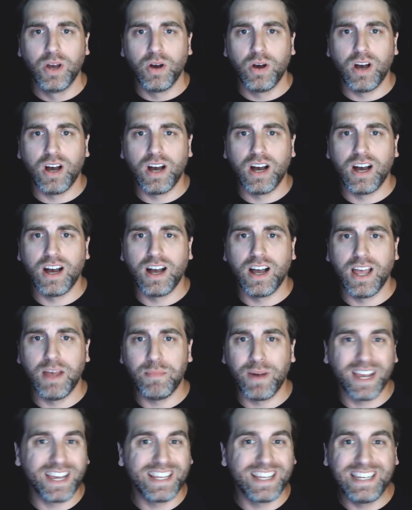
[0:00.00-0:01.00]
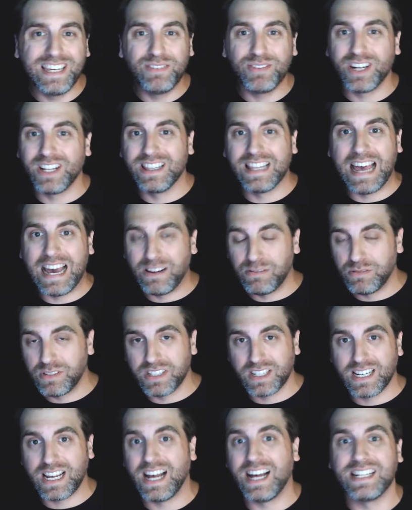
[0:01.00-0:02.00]
Am I even allowed to
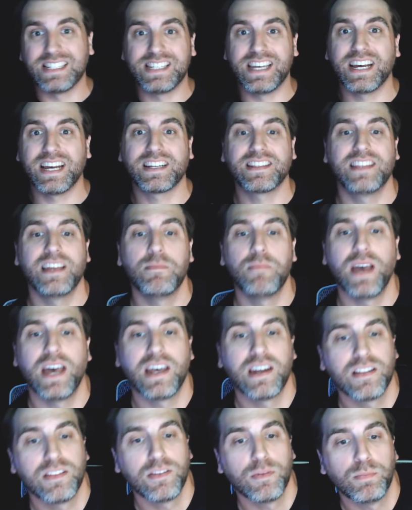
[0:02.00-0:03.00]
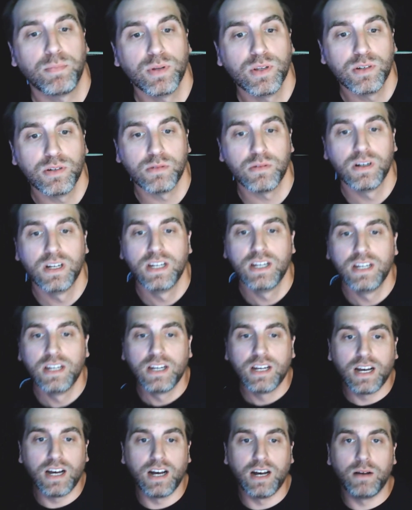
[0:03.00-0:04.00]
contact them out of the blue?
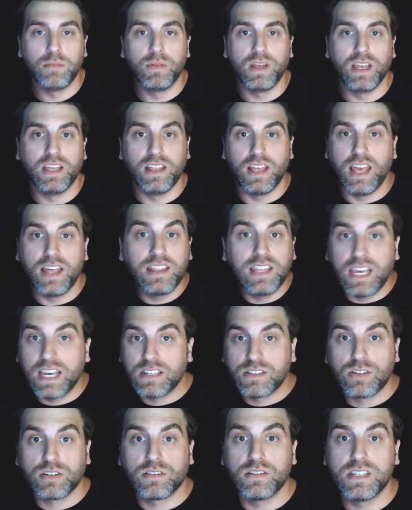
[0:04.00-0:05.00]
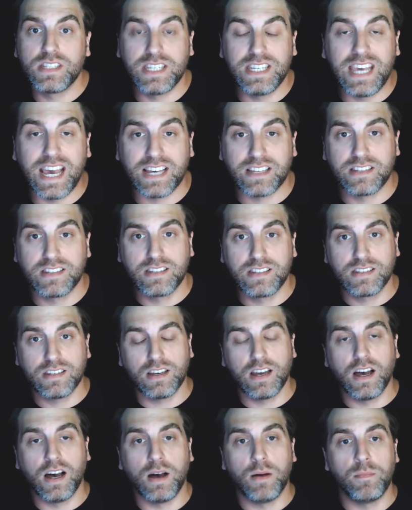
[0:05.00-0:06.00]
And the answer is yes.
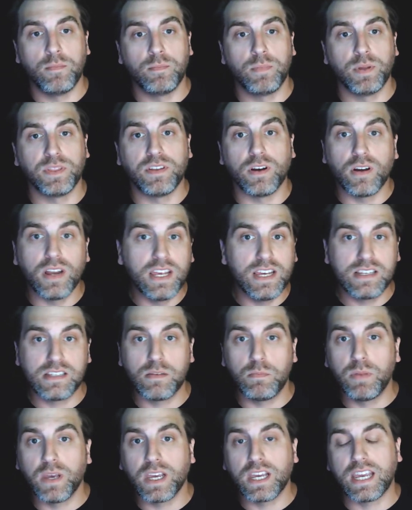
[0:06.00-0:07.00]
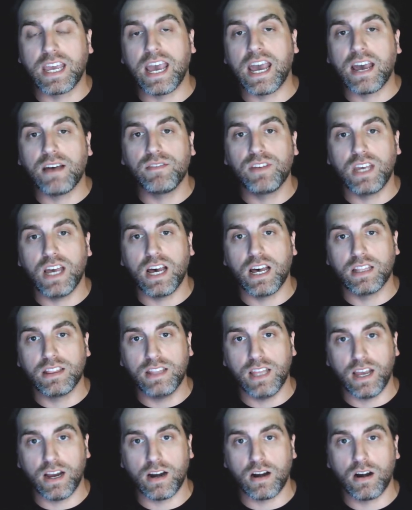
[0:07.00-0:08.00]
But there is a big caveat
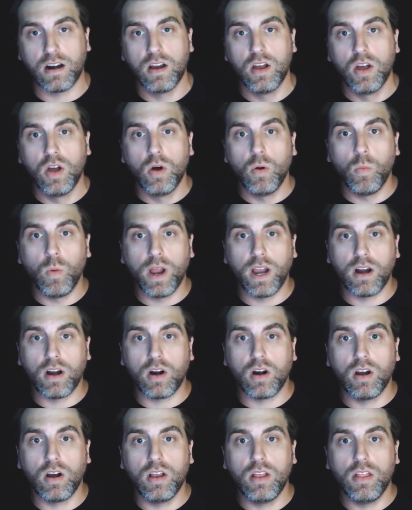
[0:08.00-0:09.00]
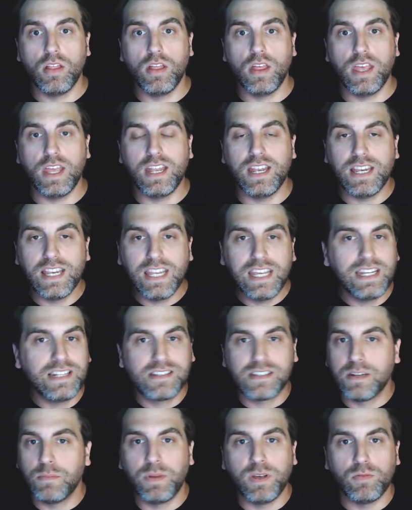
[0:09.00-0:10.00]
there where it
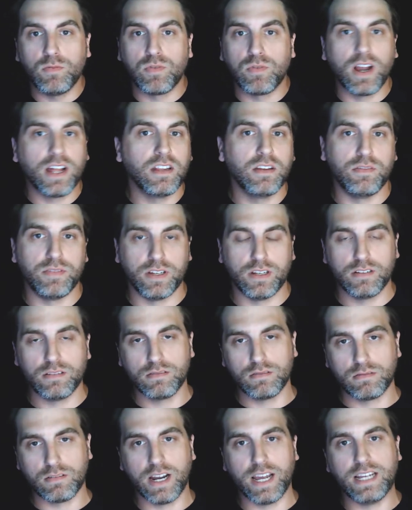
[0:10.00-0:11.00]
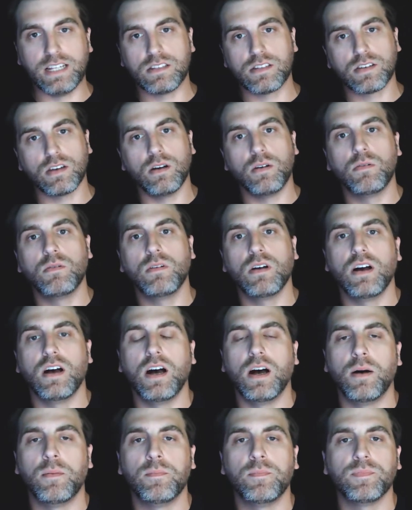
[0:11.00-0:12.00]
needs to be relevant, right? So,
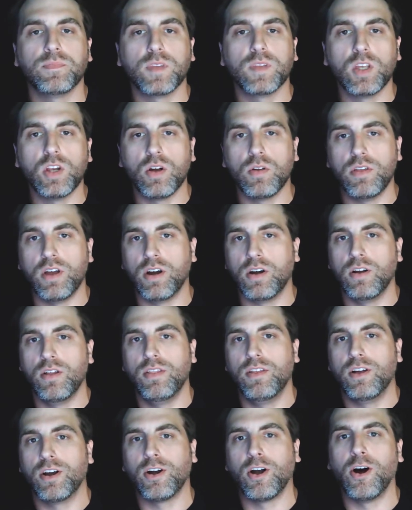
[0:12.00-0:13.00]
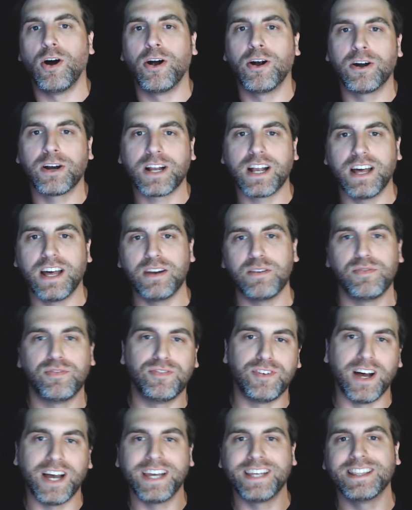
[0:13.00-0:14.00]
there are kind of
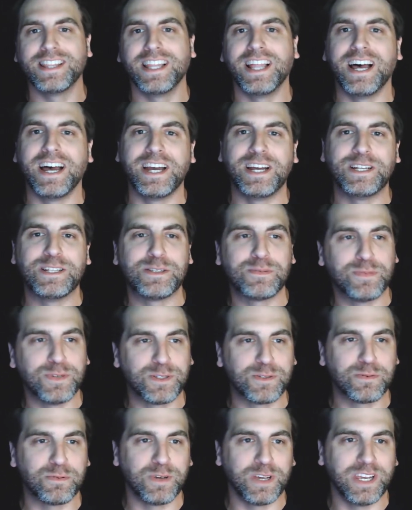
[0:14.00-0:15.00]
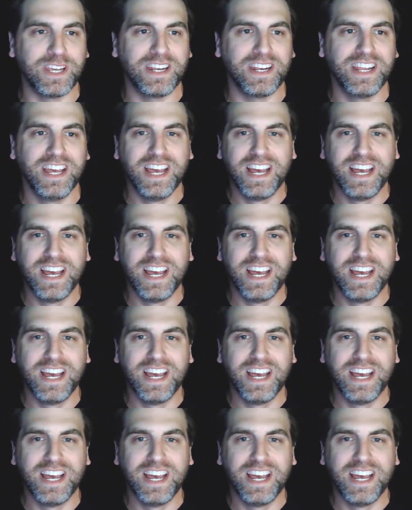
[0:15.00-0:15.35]
fine lines between